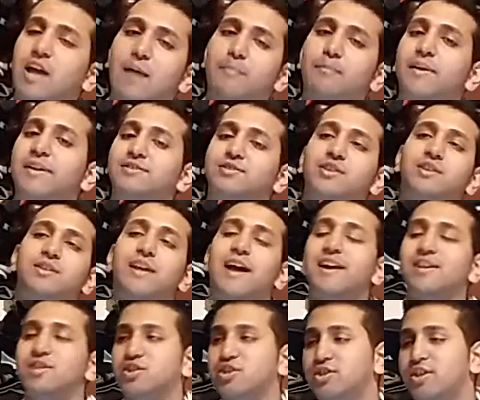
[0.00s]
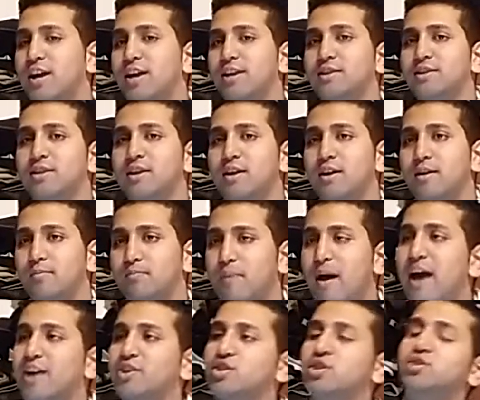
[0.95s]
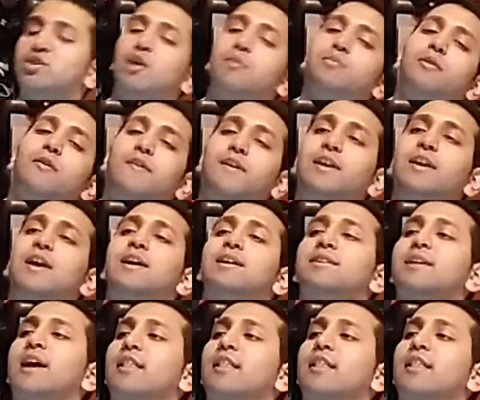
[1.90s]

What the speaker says: Kept mentioning that shit. Bashing WWE.